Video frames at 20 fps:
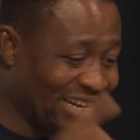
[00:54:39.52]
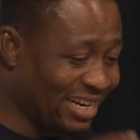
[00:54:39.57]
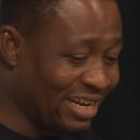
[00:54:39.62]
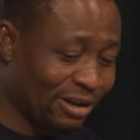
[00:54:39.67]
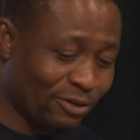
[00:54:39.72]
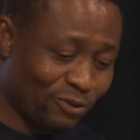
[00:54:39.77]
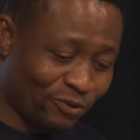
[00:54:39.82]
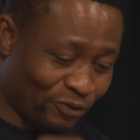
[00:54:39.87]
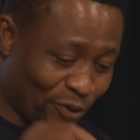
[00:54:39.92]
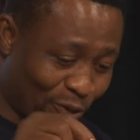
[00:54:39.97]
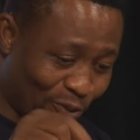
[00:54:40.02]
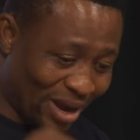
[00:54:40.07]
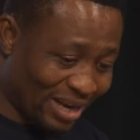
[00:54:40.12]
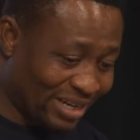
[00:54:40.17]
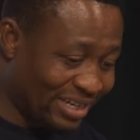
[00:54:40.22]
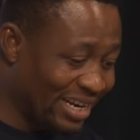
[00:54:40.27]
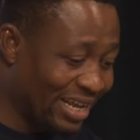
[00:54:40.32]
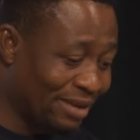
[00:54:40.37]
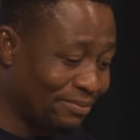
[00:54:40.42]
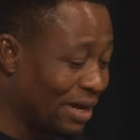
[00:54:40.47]
For one
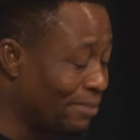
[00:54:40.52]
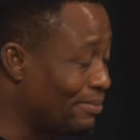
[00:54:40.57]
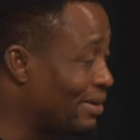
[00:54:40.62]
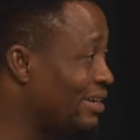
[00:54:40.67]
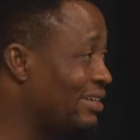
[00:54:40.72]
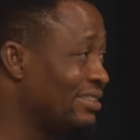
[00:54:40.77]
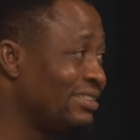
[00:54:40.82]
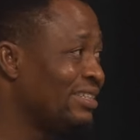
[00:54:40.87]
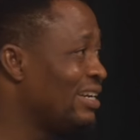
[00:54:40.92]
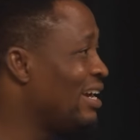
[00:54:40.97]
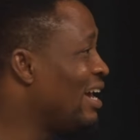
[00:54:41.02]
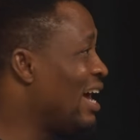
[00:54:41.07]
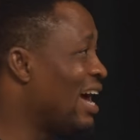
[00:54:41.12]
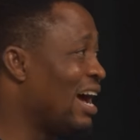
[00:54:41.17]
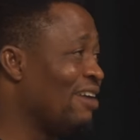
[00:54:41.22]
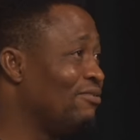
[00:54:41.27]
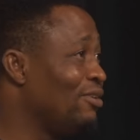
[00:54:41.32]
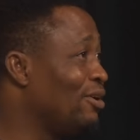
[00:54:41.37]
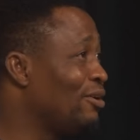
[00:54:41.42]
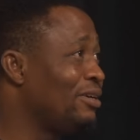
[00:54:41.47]
day in my marriage, I've
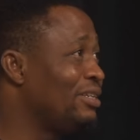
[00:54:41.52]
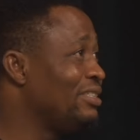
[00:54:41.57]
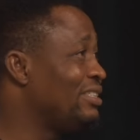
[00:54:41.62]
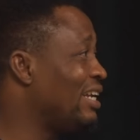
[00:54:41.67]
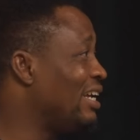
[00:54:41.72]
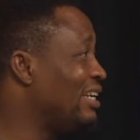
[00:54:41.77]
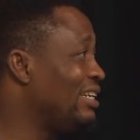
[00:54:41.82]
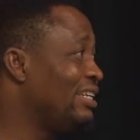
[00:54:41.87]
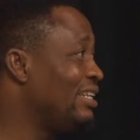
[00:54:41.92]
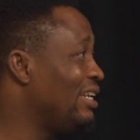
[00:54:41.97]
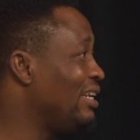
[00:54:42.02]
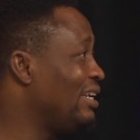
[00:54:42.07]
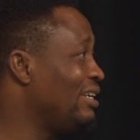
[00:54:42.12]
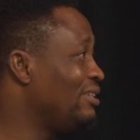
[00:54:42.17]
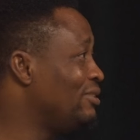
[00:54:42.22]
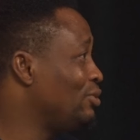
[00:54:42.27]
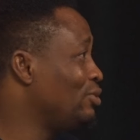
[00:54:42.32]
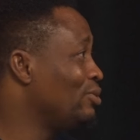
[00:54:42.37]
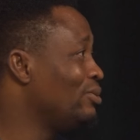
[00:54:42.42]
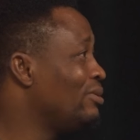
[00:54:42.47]
not raised any
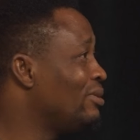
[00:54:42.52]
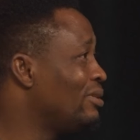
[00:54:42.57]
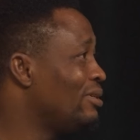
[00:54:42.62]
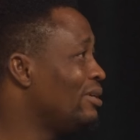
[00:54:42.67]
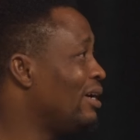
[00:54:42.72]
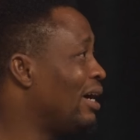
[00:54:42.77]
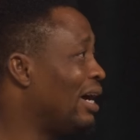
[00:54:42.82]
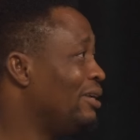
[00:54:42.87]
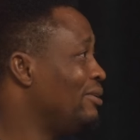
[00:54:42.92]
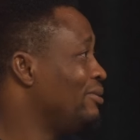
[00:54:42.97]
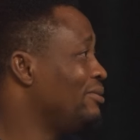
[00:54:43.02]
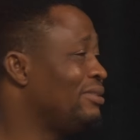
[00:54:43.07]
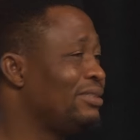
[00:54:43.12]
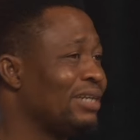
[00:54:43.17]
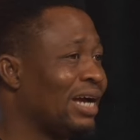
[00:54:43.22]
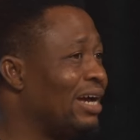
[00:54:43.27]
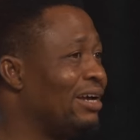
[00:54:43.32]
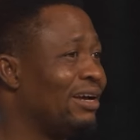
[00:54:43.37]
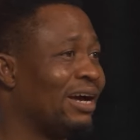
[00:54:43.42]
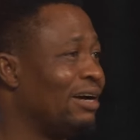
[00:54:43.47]
issue. I
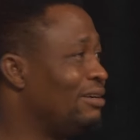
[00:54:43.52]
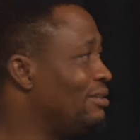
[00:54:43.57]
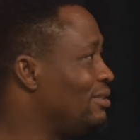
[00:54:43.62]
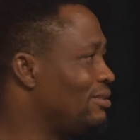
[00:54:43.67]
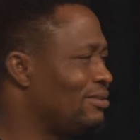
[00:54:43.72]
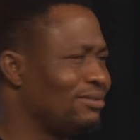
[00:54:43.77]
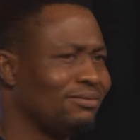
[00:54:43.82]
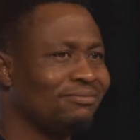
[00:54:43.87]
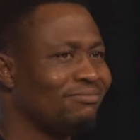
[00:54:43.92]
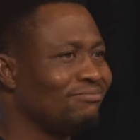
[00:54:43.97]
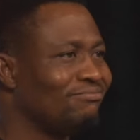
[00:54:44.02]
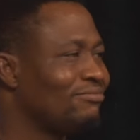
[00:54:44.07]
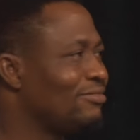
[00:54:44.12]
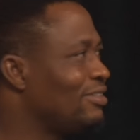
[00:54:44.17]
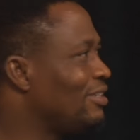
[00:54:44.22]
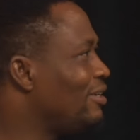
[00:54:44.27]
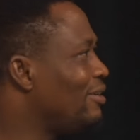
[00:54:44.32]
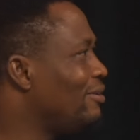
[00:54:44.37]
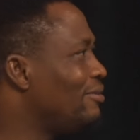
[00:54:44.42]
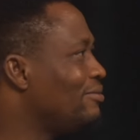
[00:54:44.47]

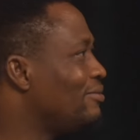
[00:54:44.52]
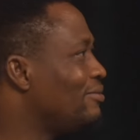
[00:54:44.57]
kill it.